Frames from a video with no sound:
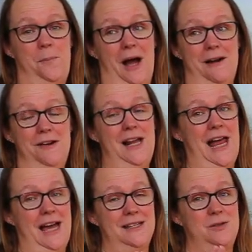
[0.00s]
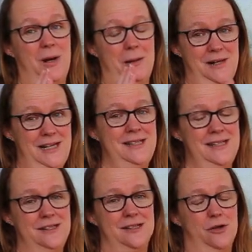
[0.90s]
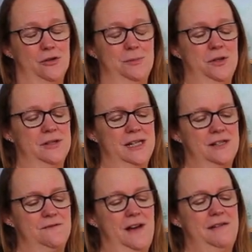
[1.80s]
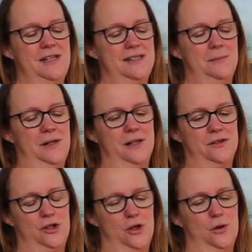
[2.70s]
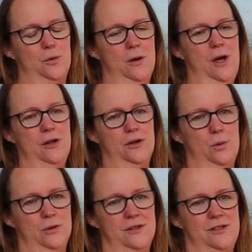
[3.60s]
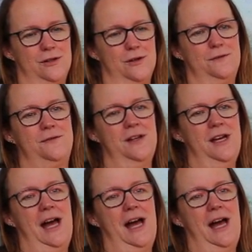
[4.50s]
but I realised when I'm listening to the country music, it's very similar to the Wonderstuff